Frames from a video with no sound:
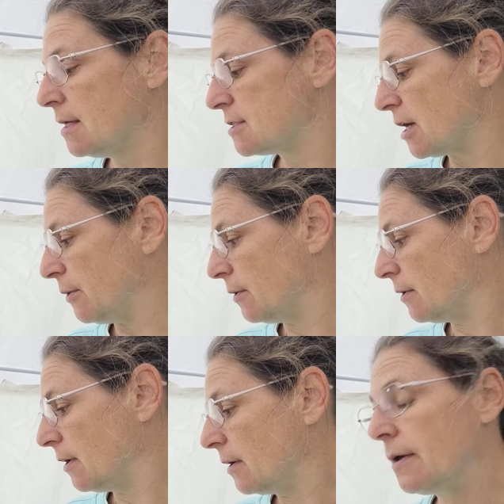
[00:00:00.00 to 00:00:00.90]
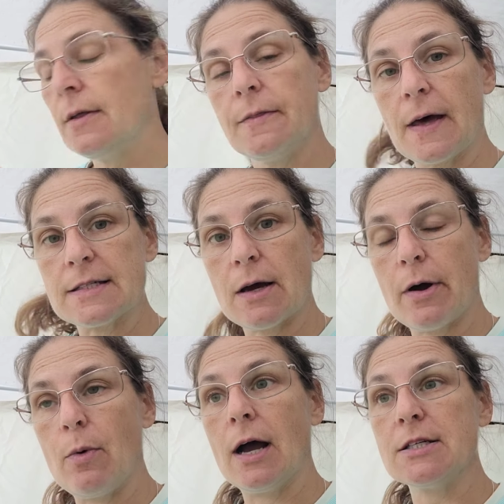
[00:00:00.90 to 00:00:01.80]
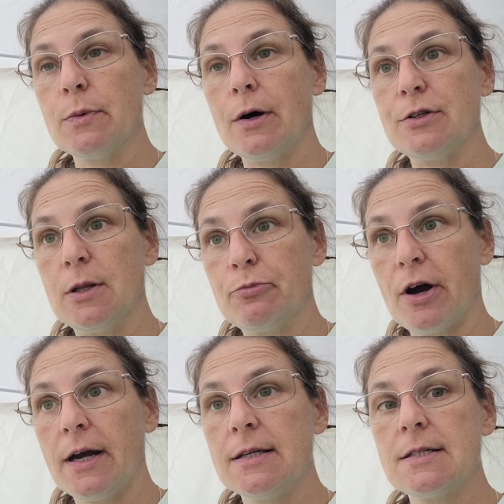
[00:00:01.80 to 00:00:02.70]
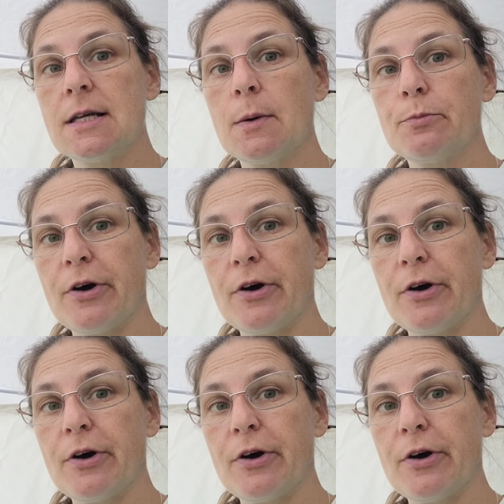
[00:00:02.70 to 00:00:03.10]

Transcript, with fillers: so that's how I work so I'll do the brides